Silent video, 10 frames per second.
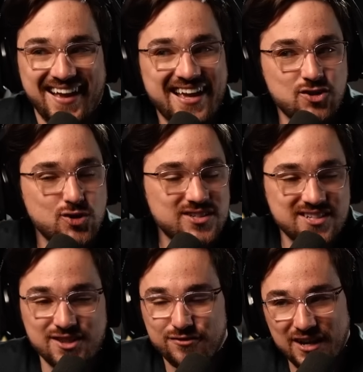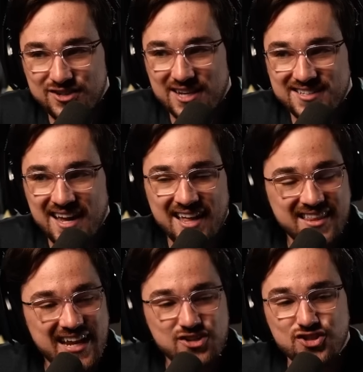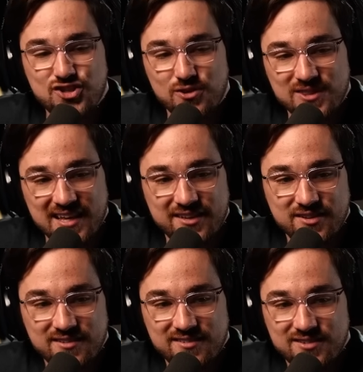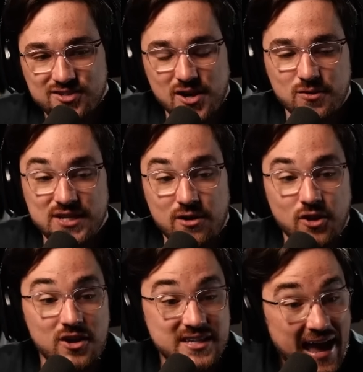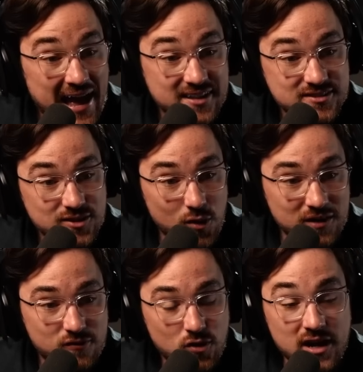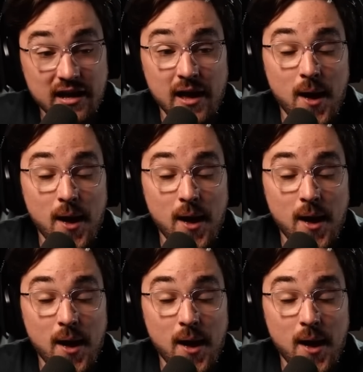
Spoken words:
interest in the franchise that I just don't think Star Wars Outlaws has going for it.